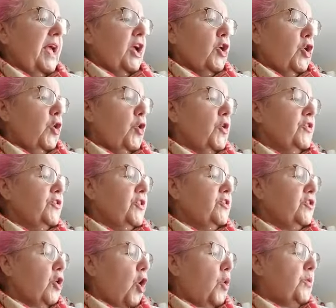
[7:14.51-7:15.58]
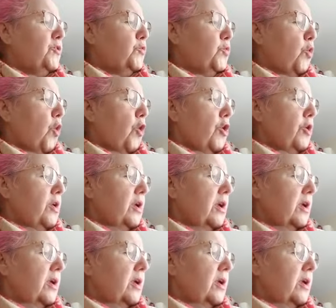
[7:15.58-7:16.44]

Courage doesn't always roar.